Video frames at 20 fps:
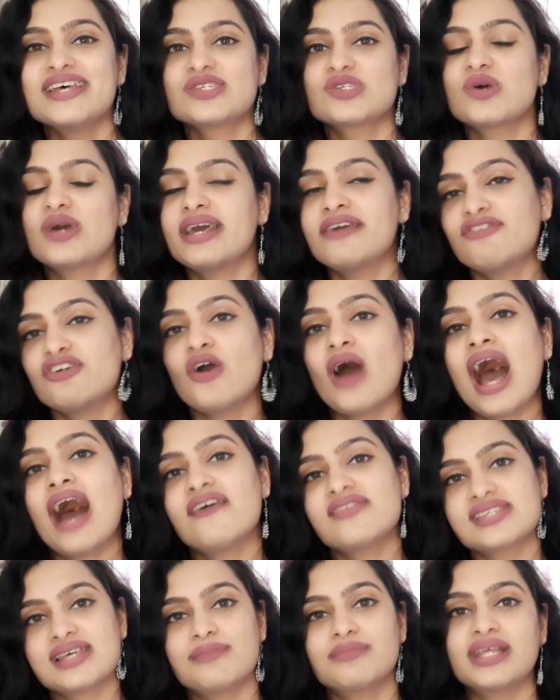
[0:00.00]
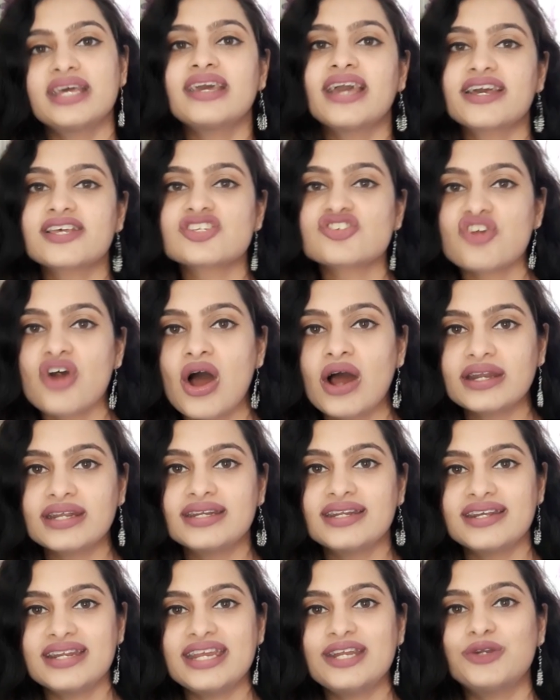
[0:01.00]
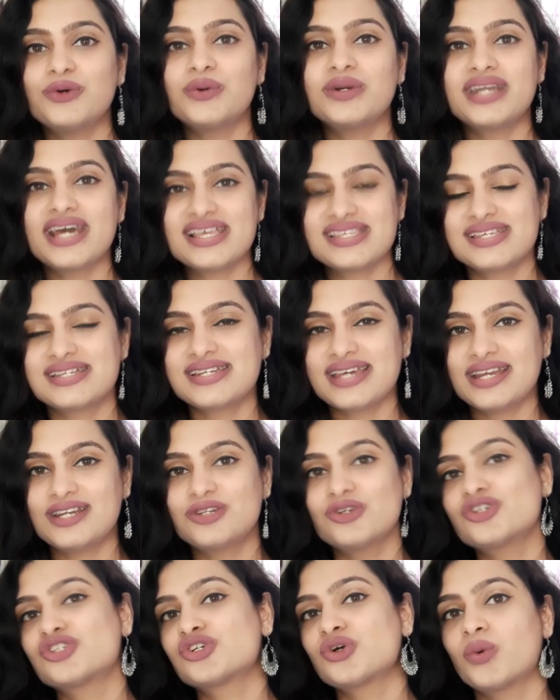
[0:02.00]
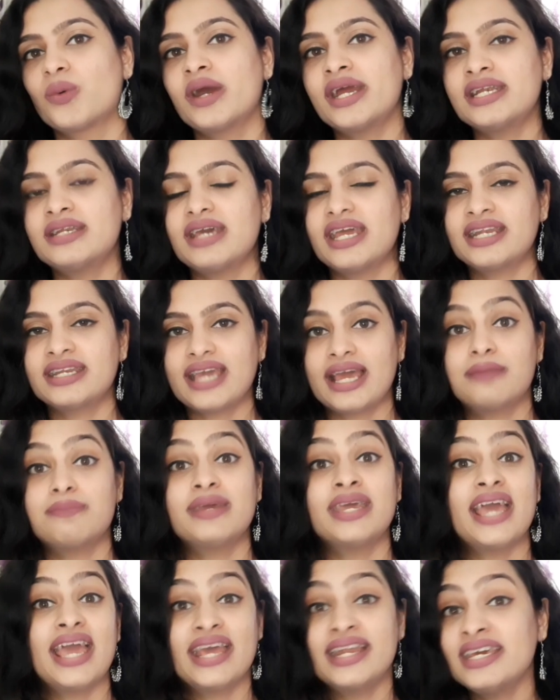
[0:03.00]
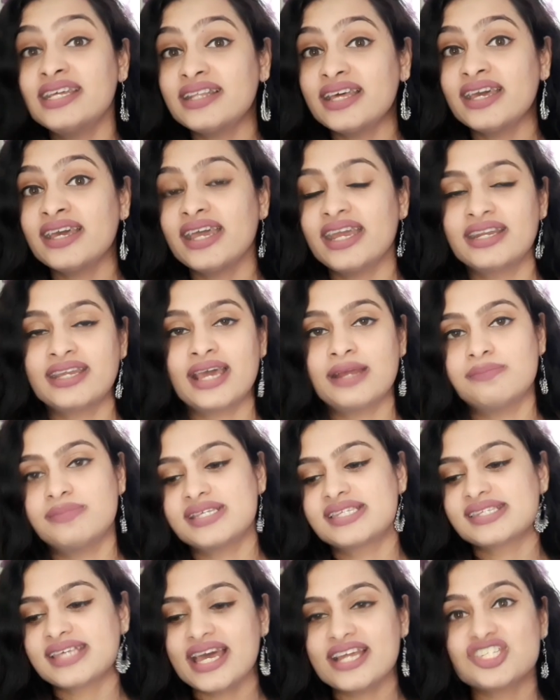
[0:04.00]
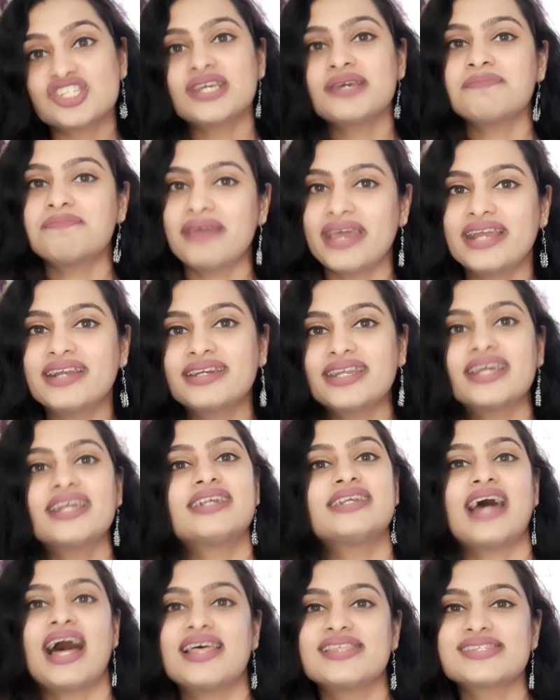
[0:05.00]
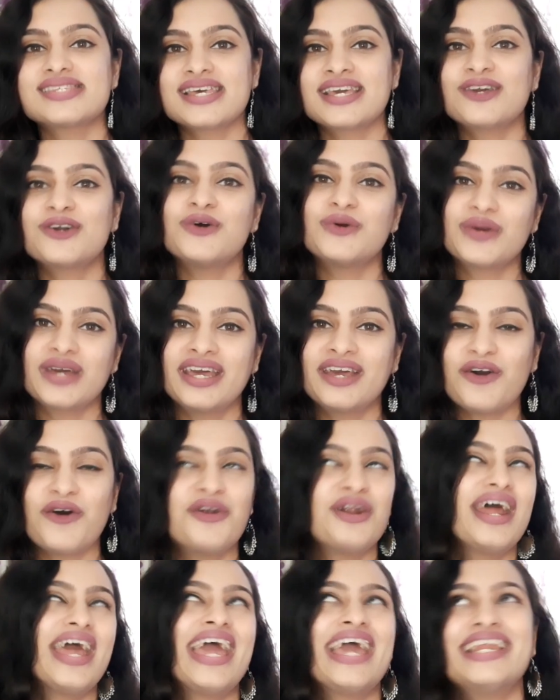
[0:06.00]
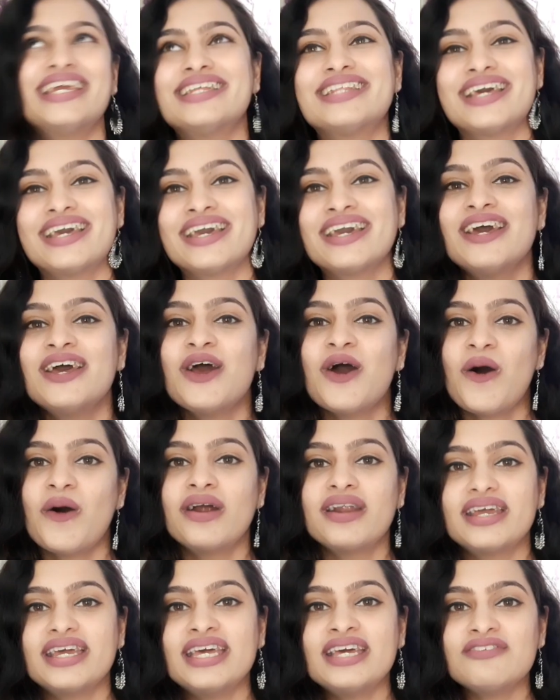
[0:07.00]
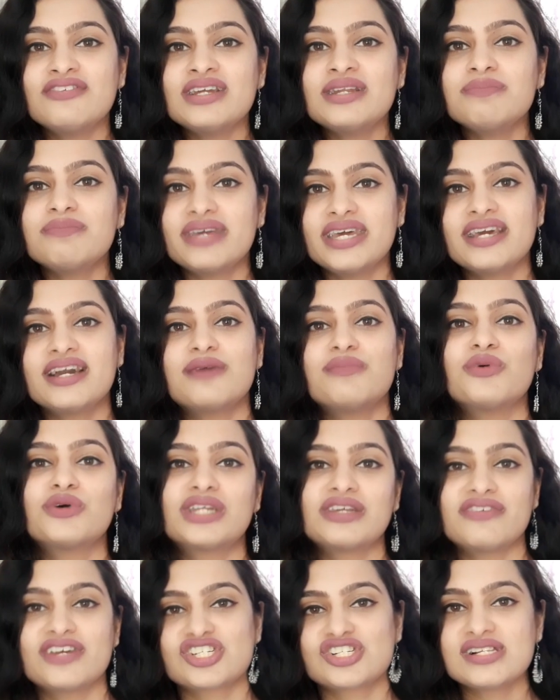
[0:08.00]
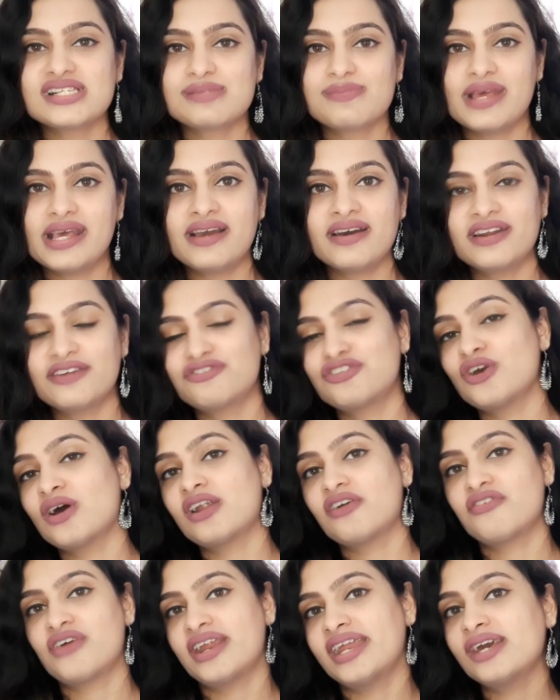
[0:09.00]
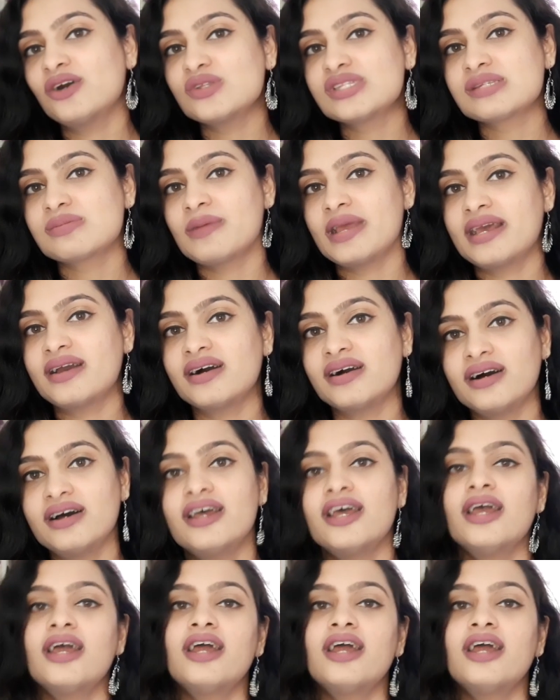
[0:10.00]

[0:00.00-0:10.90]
So if you have something extraordinary, don't hesitate to show it. It can be anything. It can be sketching, painting, dancing, cooking, or anything, or even being a motivational speaker. If you are a very good speaker,